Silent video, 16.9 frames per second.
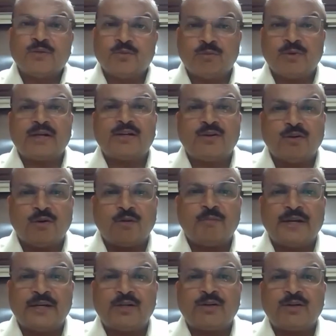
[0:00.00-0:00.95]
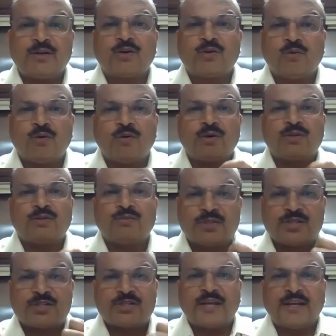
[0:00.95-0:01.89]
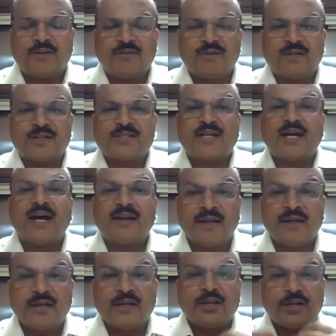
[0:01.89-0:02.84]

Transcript: what government or what stakeholders are